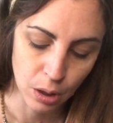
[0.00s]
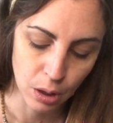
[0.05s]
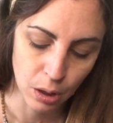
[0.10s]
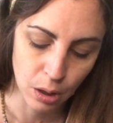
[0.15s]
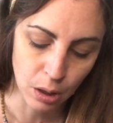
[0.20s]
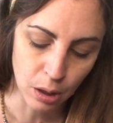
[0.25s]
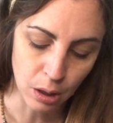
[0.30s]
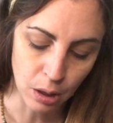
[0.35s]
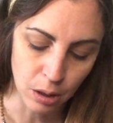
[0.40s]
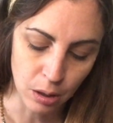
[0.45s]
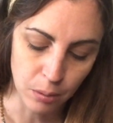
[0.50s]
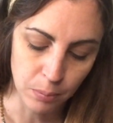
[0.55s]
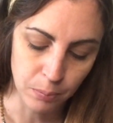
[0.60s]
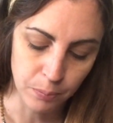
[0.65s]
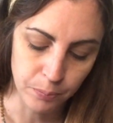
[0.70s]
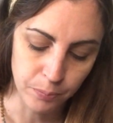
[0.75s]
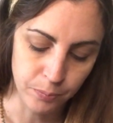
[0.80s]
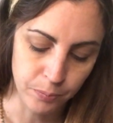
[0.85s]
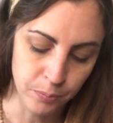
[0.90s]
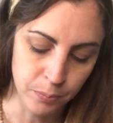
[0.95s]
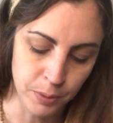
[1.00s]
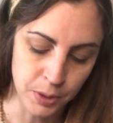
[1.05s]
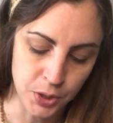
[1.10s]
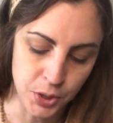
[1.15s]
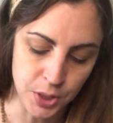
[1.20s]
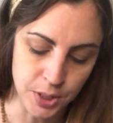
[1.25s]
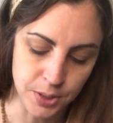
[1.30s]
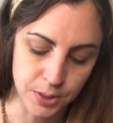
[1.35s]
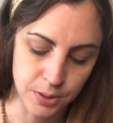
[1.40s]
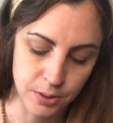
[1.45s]
But
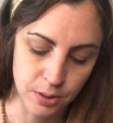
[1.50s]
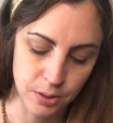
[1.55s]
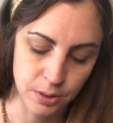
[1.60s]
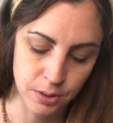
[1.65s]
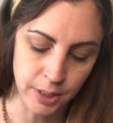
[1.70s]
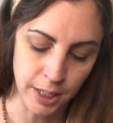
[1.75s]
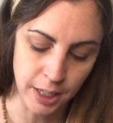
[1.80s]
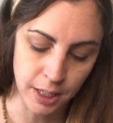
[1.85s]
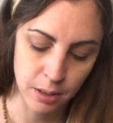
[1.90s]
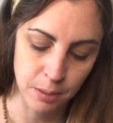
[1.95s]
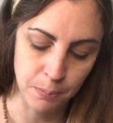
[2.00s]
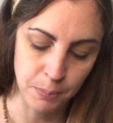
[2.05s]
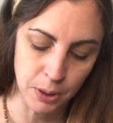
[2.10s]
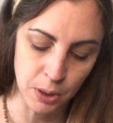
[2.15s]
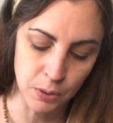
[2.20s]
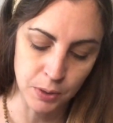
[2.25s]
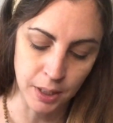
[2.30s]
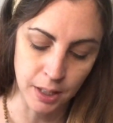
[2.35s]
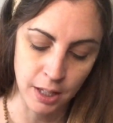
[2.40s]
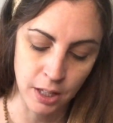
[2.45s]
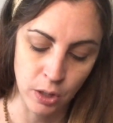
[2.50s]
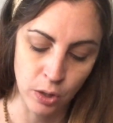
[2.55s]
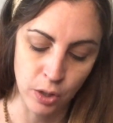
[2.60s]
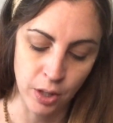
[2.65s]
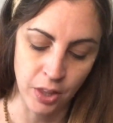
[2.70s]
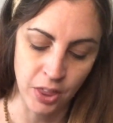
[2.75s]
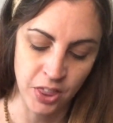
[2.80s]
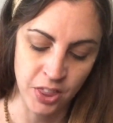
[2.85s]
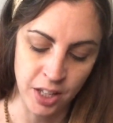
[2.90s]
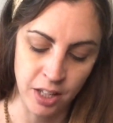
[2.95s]
she's taken a pill to kill
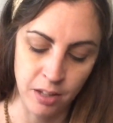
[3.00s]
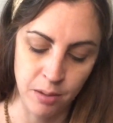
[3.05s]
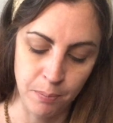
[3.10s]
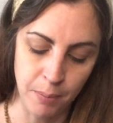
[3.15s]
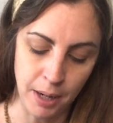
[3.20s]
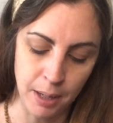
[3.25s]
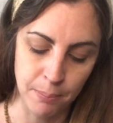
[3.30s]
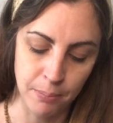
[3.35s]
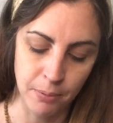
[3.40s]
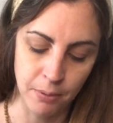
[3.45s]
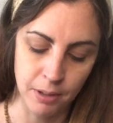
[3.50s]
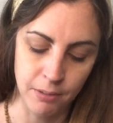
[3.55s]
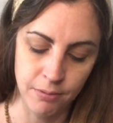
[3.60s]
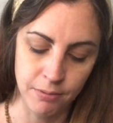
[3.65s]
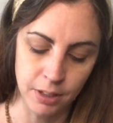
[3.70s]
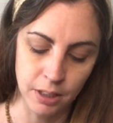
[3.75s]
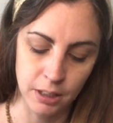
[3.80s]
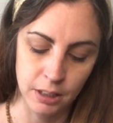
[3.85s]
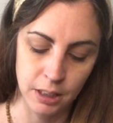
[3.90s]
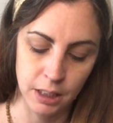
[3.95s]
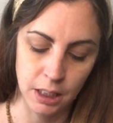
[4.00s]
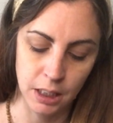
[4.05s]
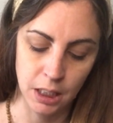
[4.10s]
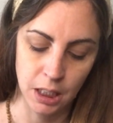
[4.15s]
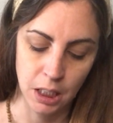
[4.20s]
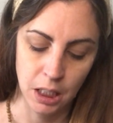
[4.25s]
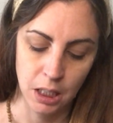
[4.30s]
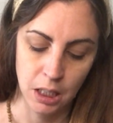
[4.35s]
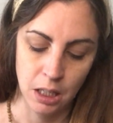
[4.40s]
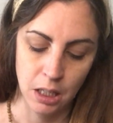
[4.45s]
the thin, papery
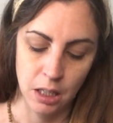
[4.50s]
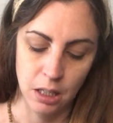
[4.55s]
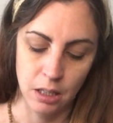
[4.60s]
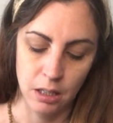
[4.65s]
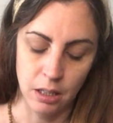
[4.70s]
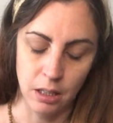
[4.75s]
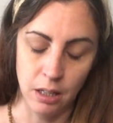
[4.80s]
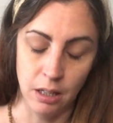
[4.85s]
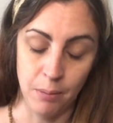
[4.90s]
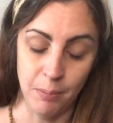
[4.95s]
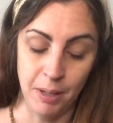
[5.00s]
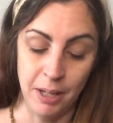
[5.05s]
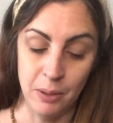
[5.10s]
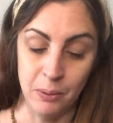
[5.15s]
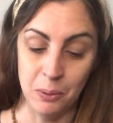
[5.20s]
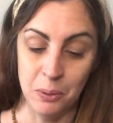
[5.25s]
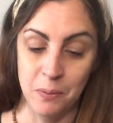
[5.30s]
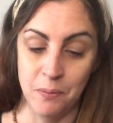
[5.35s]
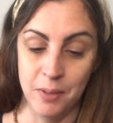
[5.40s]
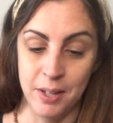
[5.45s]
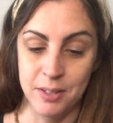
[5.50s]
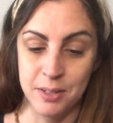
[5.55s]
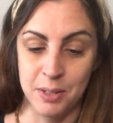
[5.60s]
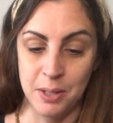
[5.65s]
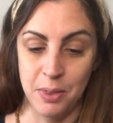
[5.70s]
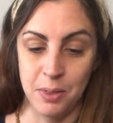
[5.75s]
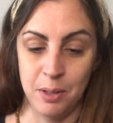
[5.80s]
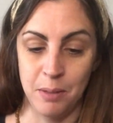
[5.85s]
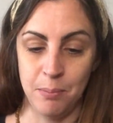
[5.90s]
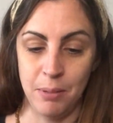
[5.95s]
feeling. I don't know if that's
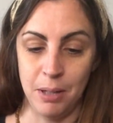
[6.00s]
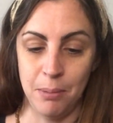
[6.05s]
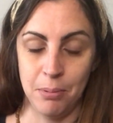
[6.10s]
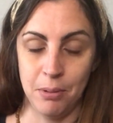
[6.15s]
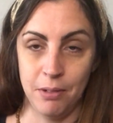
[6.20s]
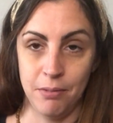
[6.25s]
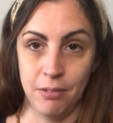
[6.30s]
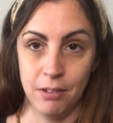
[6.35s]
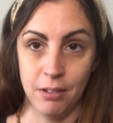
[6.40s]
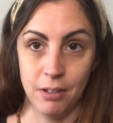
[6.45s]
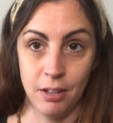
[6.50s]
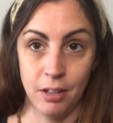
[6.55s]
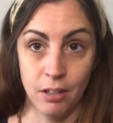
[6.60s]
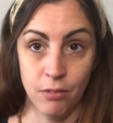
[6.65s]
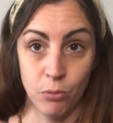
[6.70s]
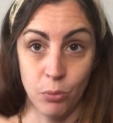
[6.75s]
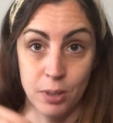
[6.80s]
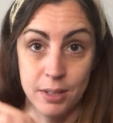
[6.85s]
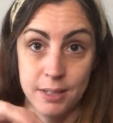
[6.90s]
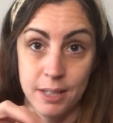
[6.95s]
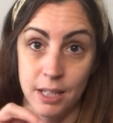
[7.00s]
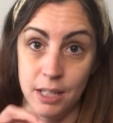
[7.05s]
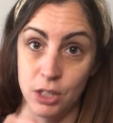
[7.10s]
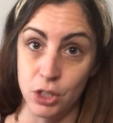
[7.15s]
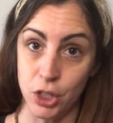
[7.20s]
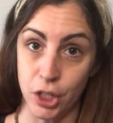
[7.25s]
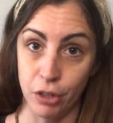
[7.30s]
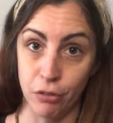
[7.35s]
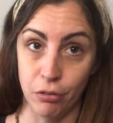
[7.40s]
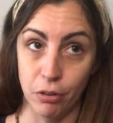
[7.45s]
the thin, papery feeling of what's
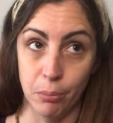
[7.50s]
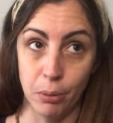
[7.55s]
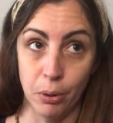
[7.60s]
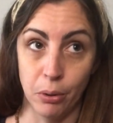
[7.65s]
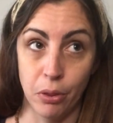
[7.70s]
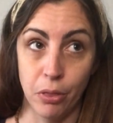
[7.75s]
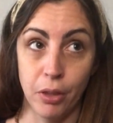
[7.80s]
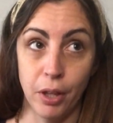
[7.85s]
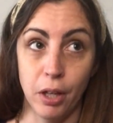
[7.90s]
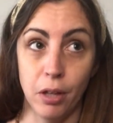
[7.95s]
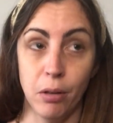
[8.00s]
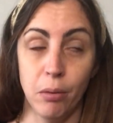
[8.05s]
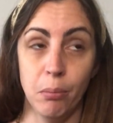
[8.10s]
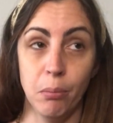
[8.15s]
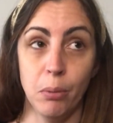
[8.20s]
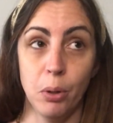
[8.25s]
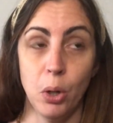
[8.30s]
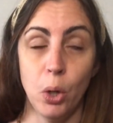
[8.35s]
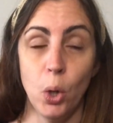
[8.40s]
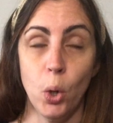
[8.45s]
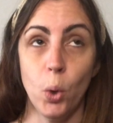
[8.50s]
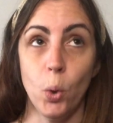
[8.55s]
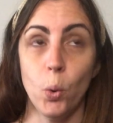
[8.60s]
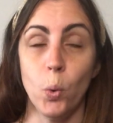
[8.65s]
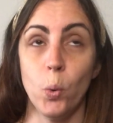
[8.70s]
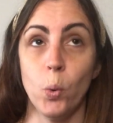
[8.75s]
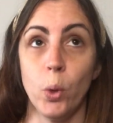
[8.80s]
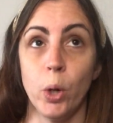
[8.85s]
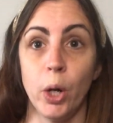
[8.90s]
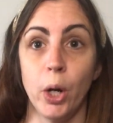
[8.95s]
hinging from her thumb.
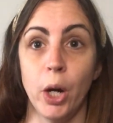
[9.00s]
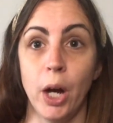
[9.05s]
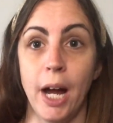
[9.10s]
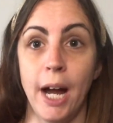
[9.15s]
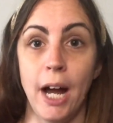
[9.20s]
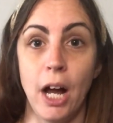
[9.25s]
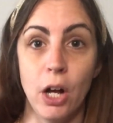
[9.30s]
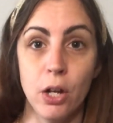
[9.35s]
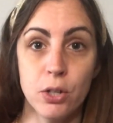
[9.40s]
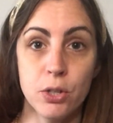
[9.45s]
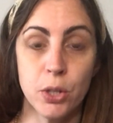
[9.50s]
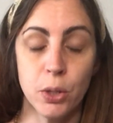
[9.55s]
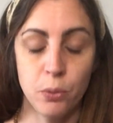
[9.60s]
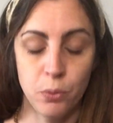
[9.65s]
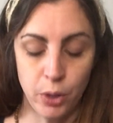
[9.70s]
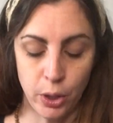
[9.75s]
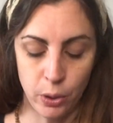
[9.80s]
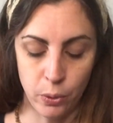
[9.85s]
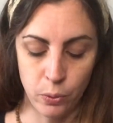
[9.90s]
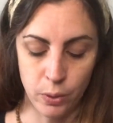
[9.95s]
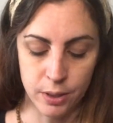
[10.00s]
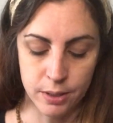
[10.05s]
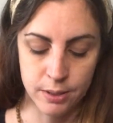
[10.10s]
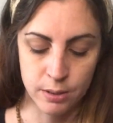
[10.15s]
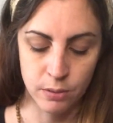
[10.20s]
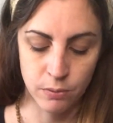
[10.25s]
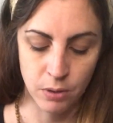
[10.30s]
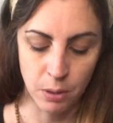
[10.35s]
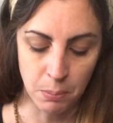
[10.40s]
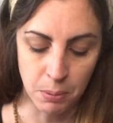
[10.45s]
Or I also know that
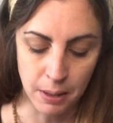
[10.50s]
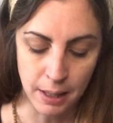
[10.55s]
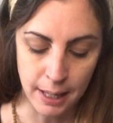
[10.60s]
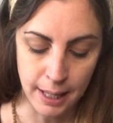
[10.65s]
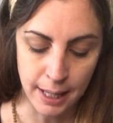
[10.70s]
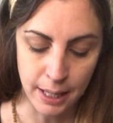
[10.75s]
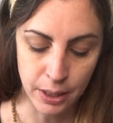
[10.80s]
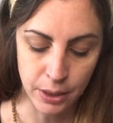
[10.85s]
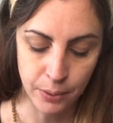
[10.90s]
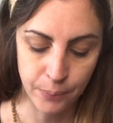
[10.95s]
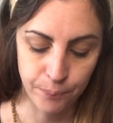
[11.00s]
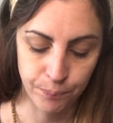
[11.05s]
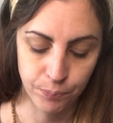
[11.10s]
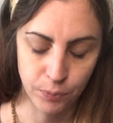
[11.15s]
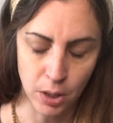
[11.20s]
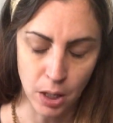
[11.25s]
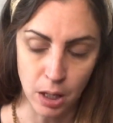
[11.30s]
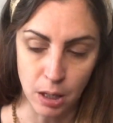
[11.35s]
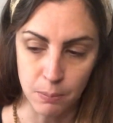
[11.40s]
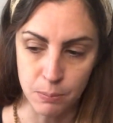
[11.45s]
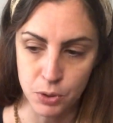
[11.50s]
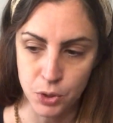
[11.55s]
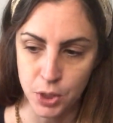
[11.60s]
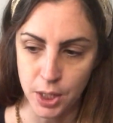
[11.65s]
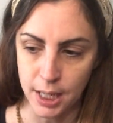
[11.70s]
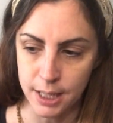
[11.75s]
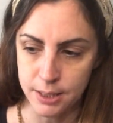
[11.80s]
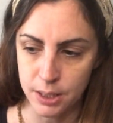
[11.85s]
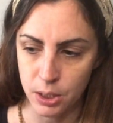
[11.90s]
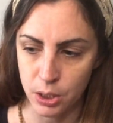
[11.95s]
Sylvia Plath,
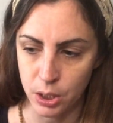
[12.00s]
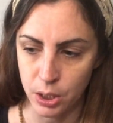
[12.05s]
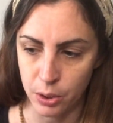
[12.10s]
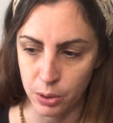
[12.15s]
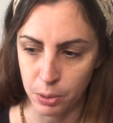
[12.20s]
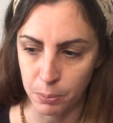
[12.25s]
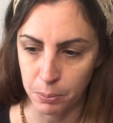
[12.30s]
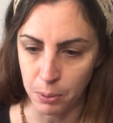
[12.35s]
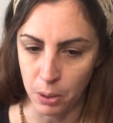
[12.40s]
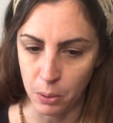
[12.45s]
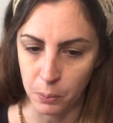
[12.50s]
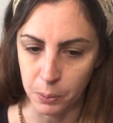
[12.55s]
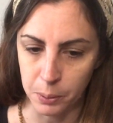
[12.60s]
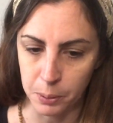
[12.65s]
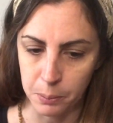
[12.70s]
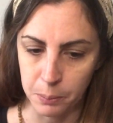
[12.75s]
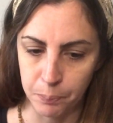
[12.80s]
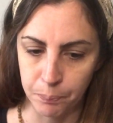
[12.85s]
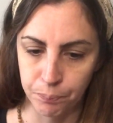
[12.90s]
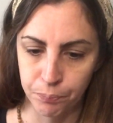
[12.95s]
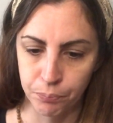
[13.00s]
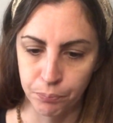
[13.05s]
she has another poem.